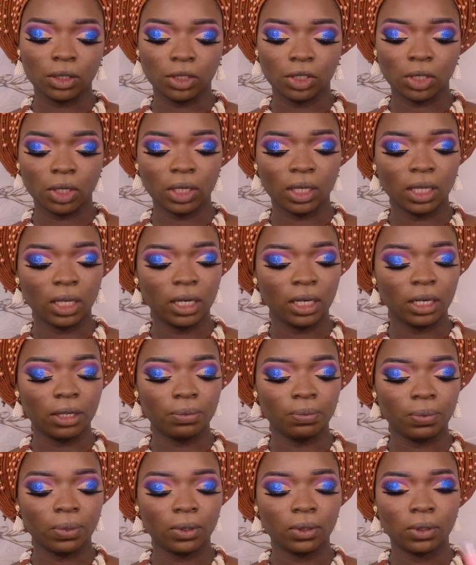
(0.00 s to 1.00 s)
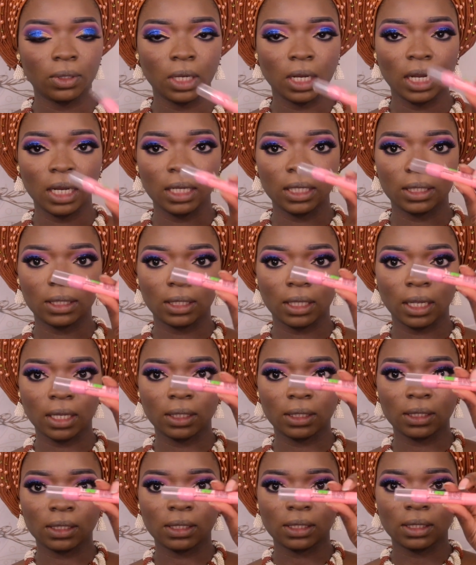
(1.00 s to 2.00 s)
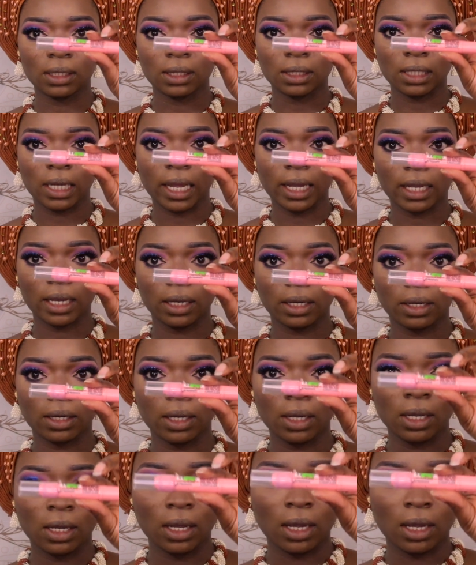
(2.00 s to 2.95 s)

Chunky Lip Lipstick. This is like a